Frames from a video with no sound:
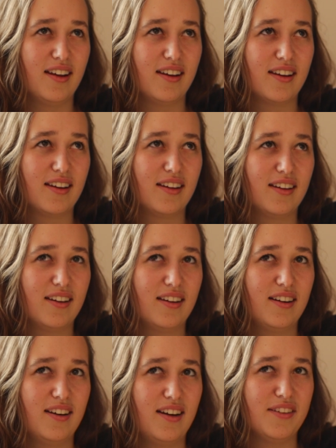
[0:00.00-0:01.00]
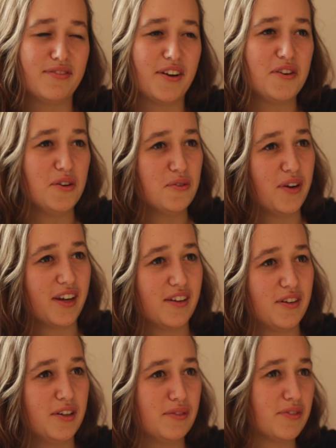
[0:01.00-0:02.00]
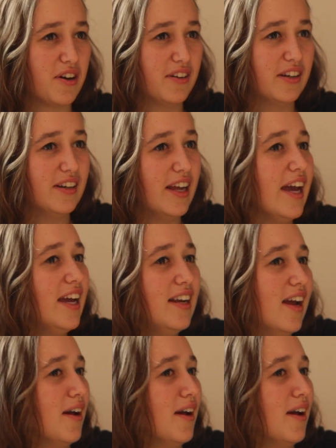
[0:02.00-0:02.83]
like, if I knew I could have gotten an 8,